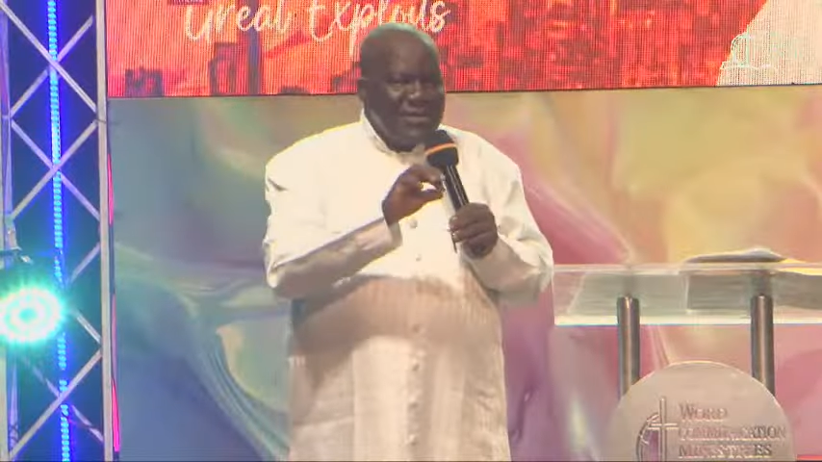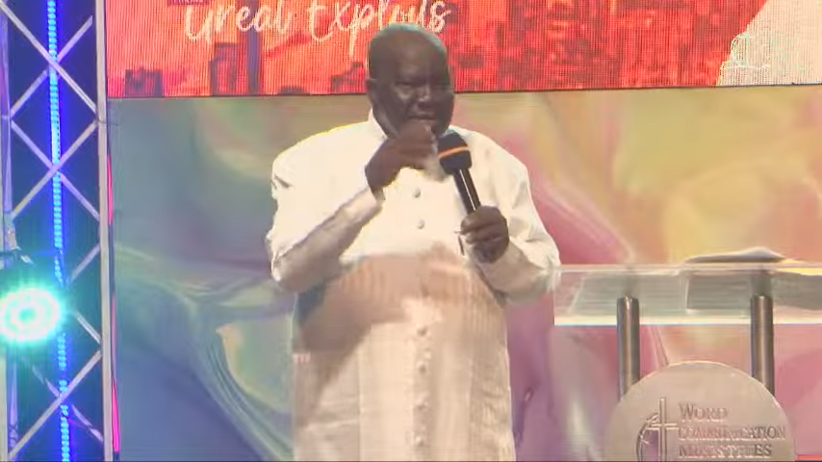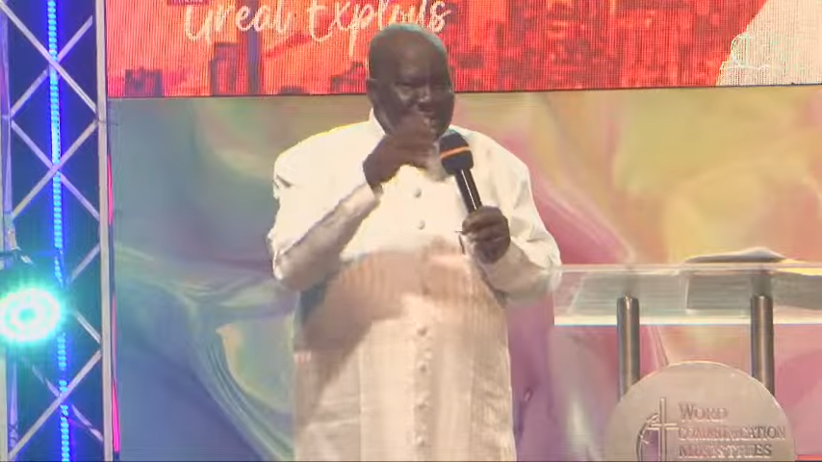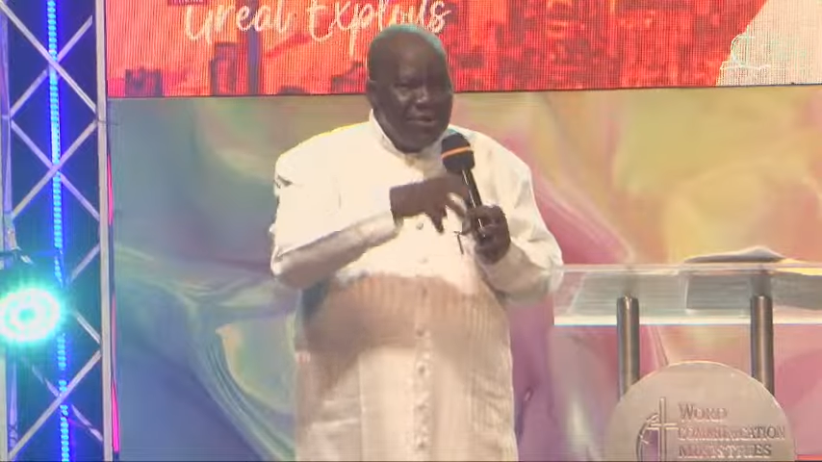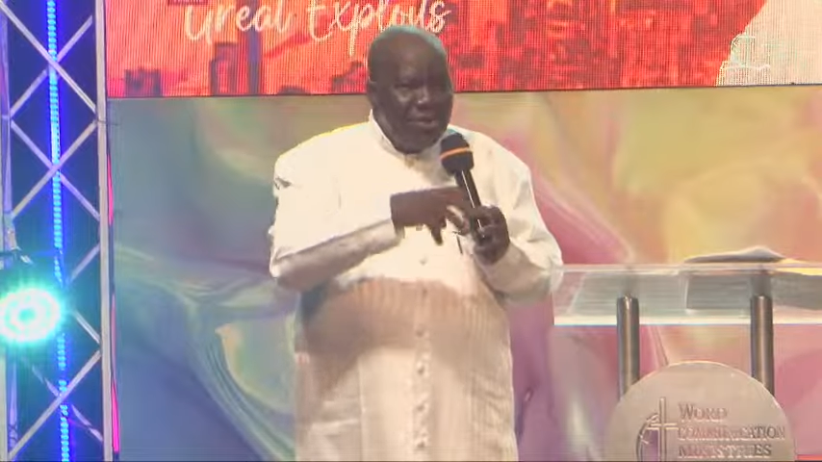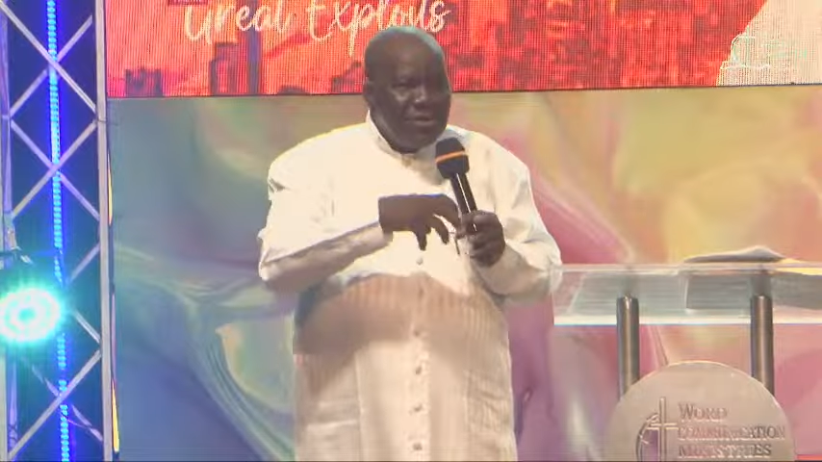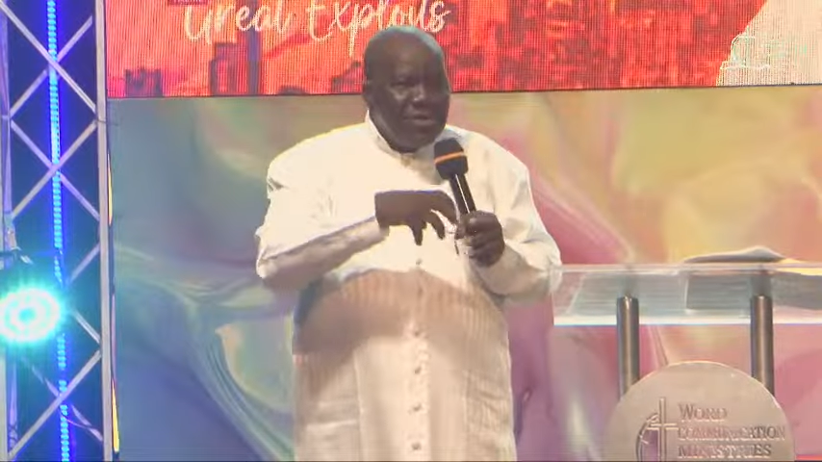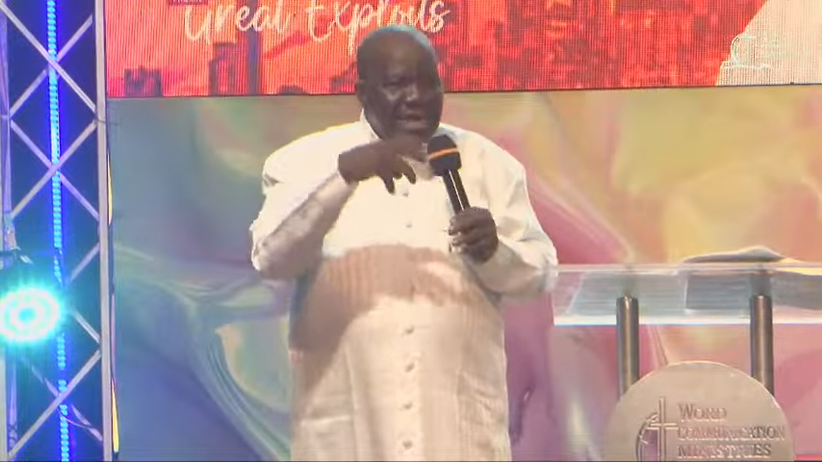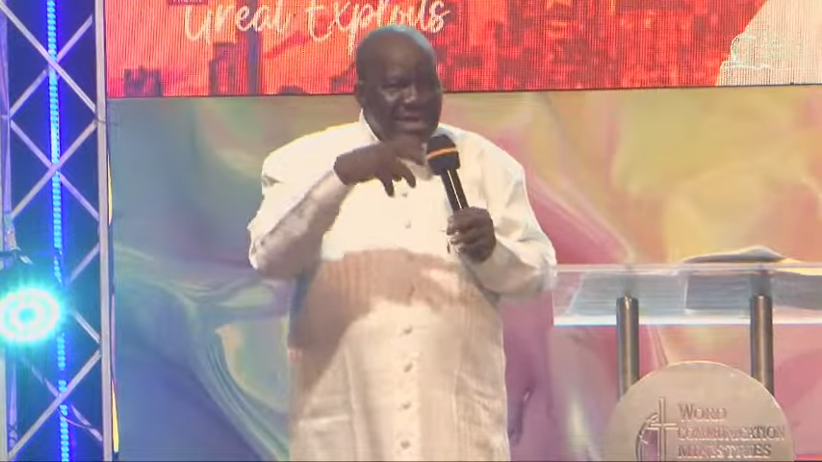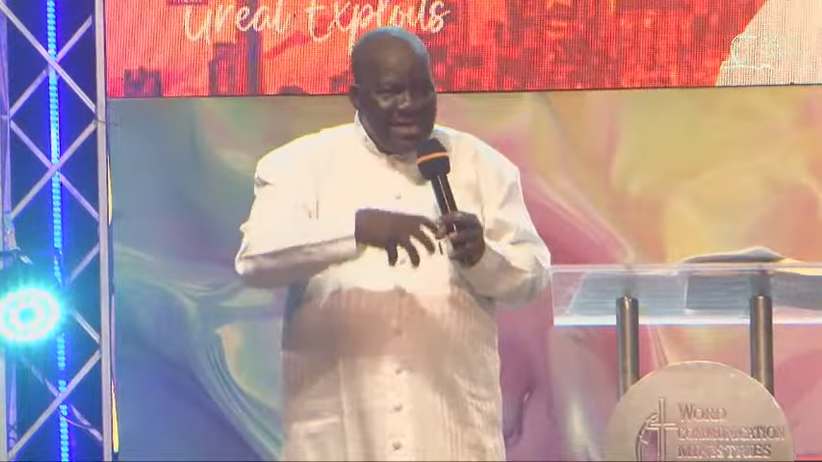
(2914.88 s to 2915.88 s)
the
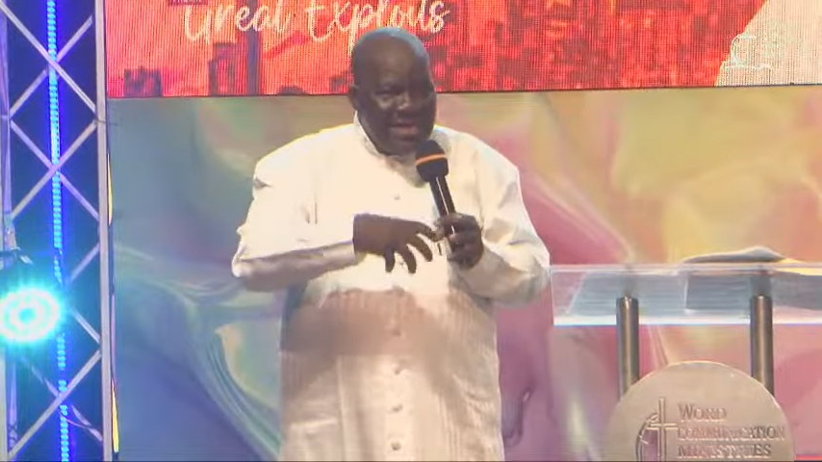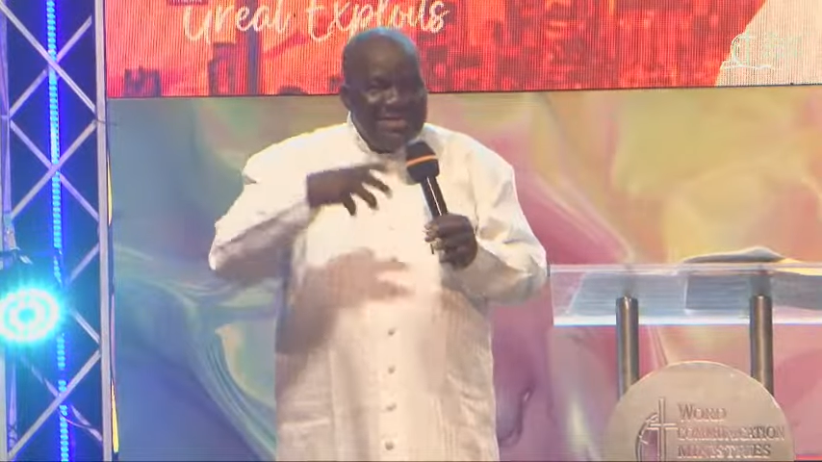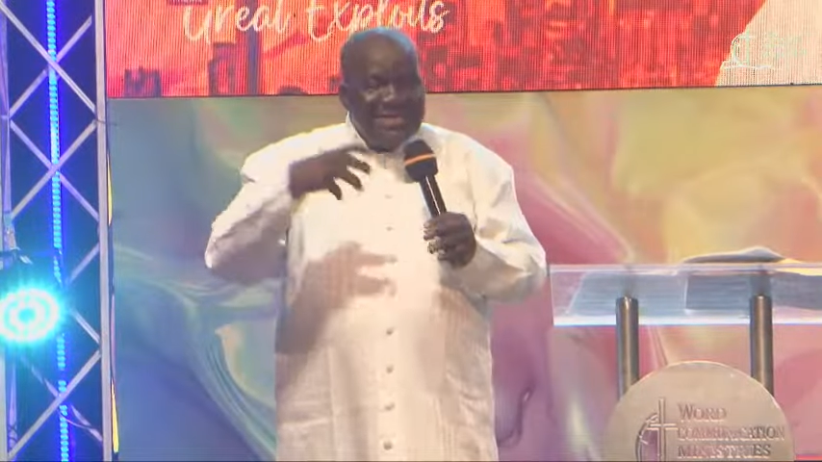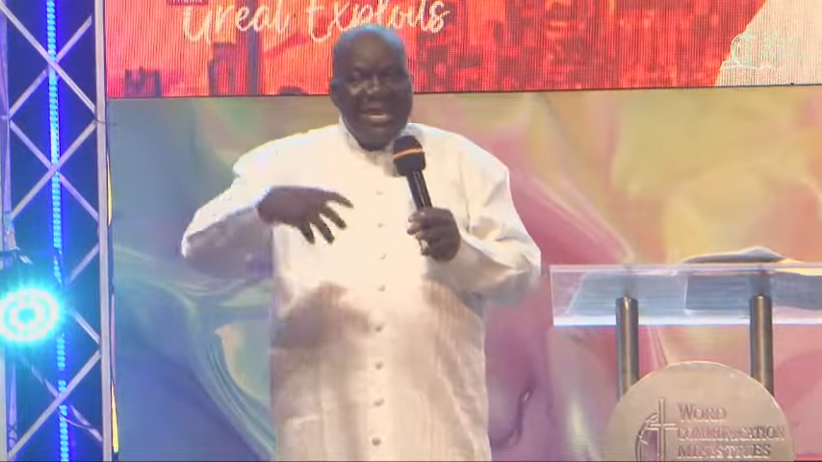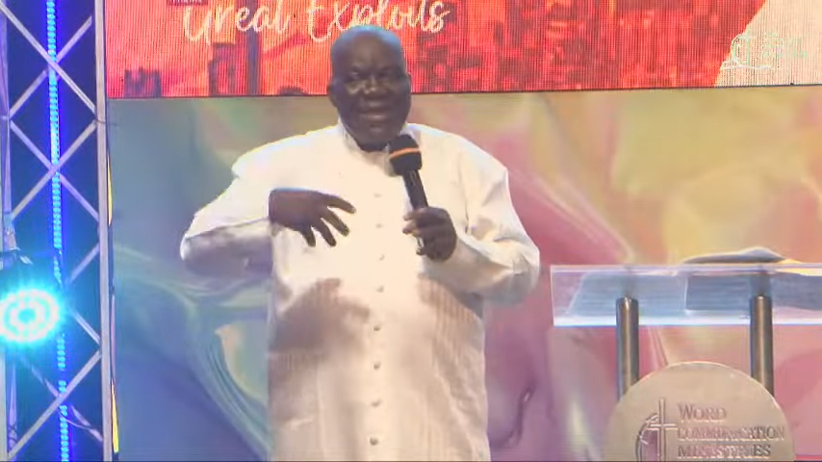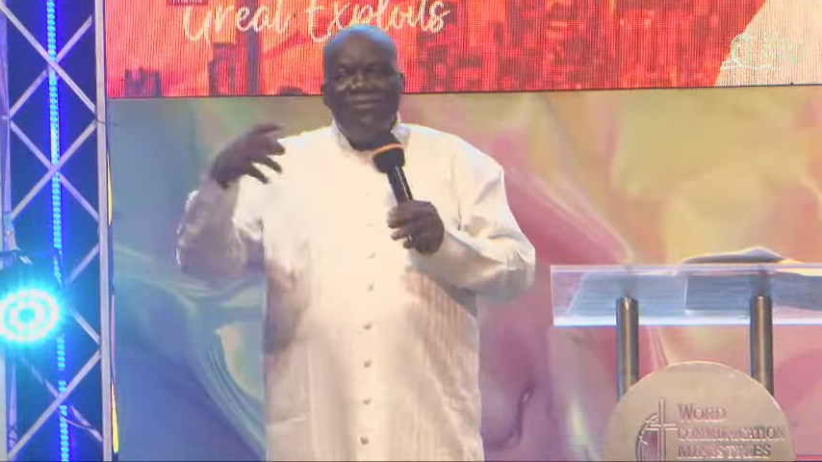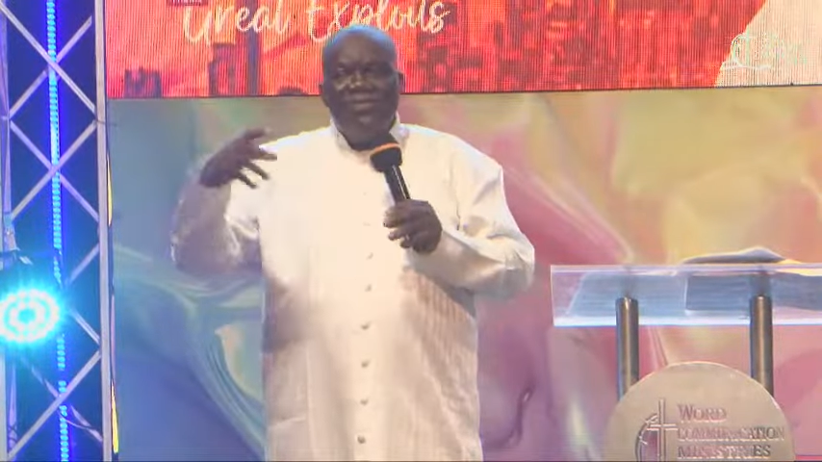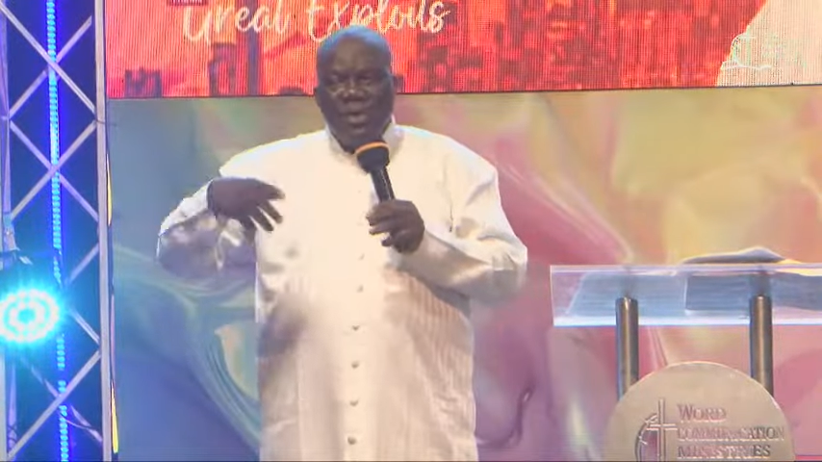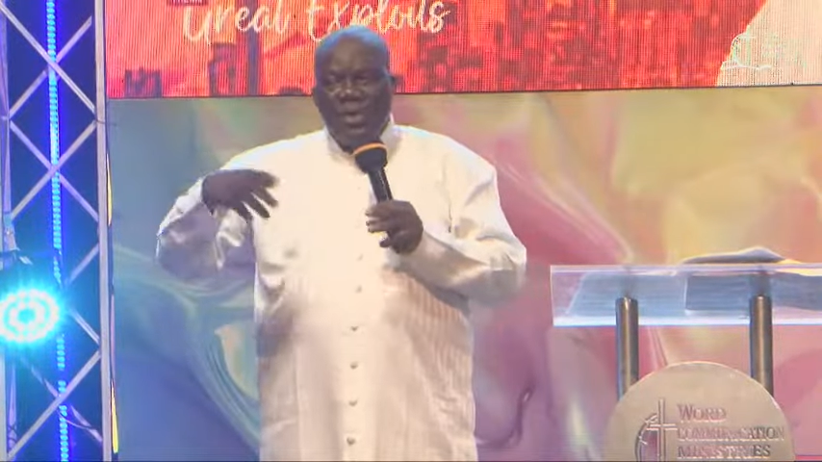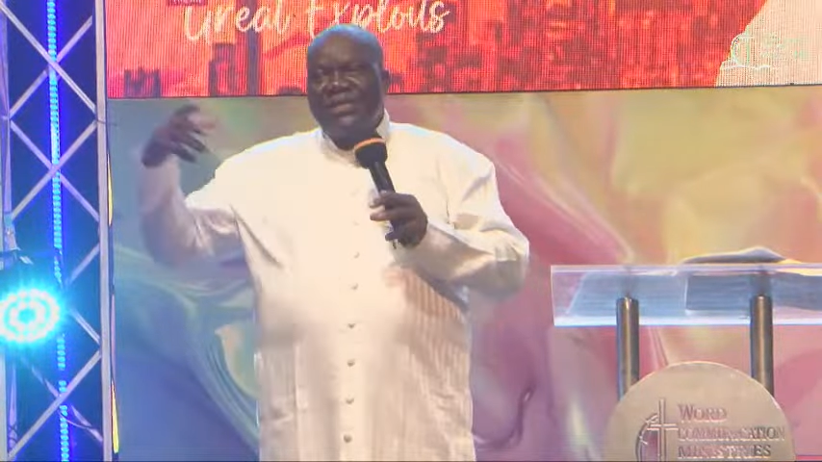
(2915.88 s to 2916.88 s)
yoke that links
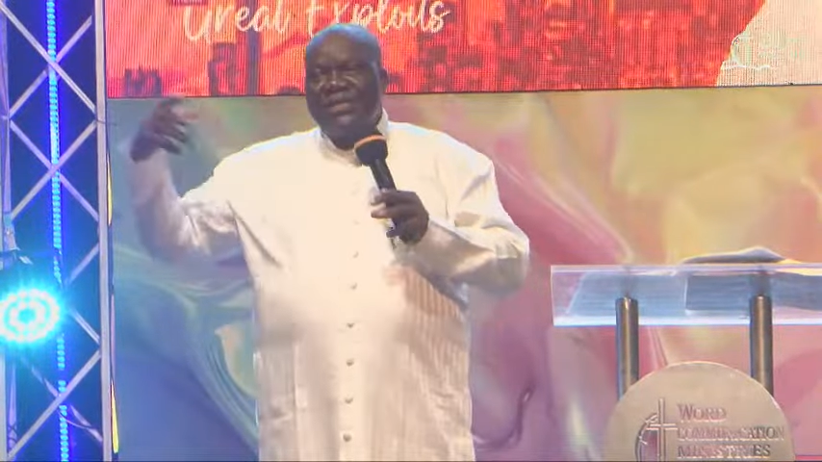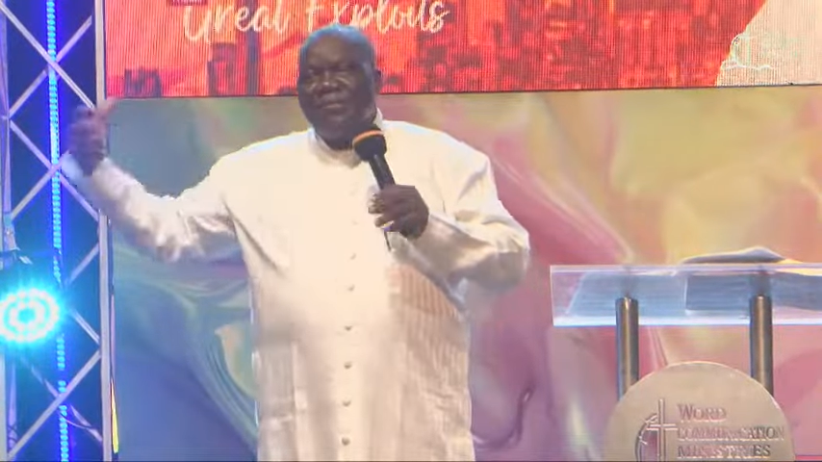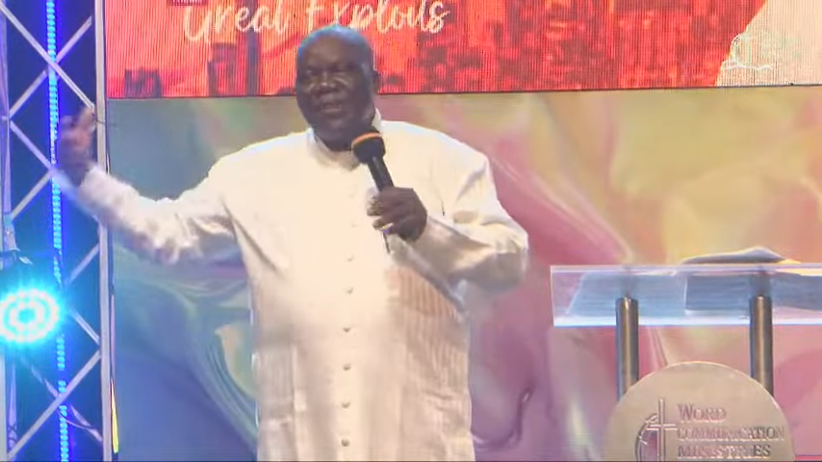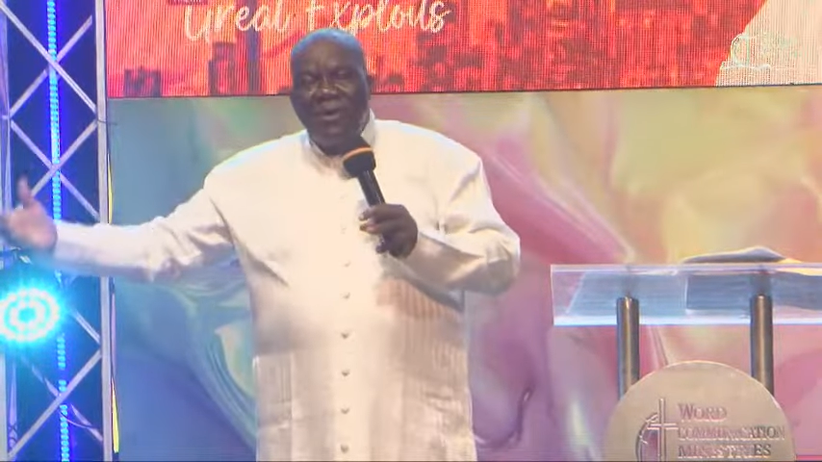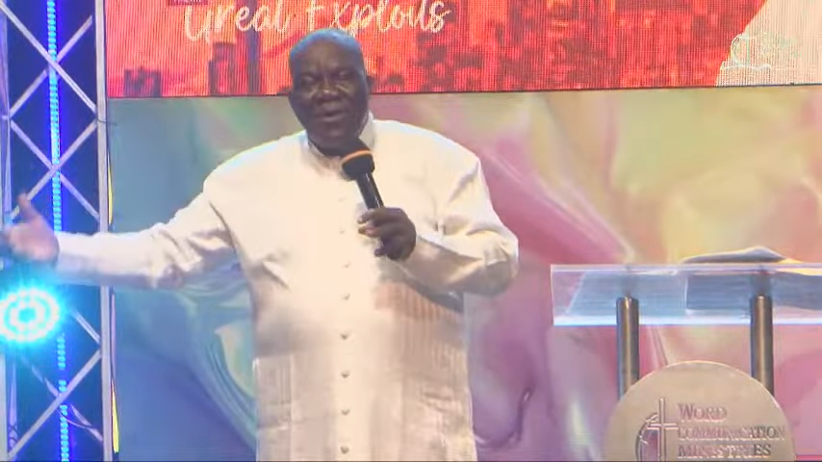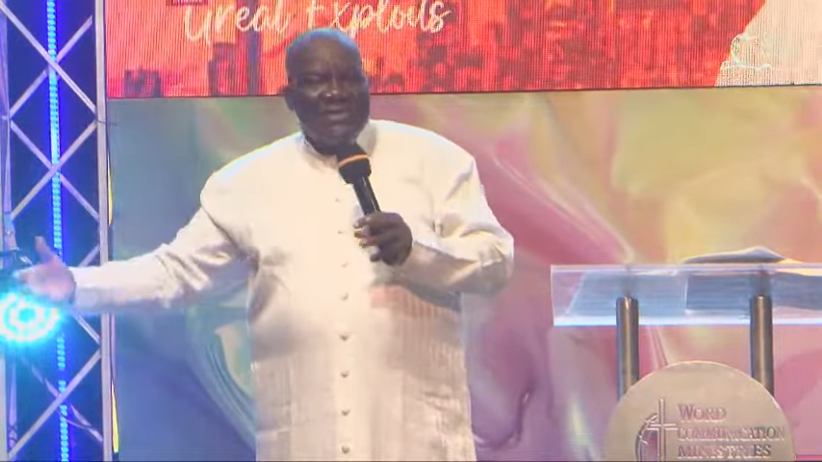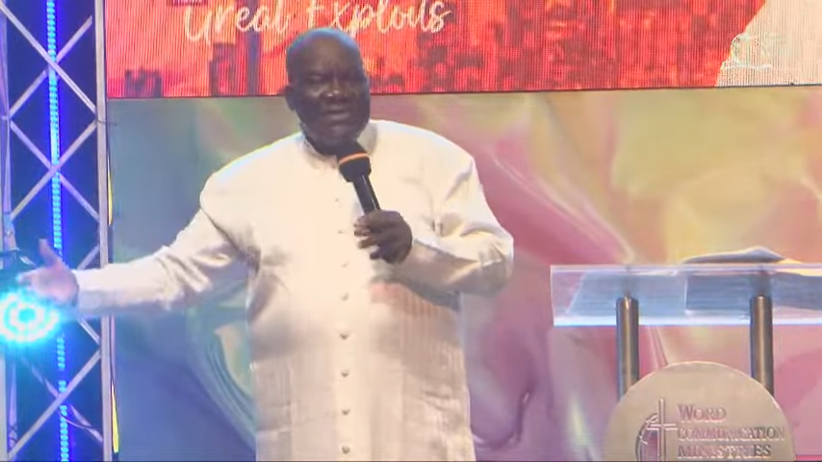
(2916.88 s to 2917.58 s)
them with the powers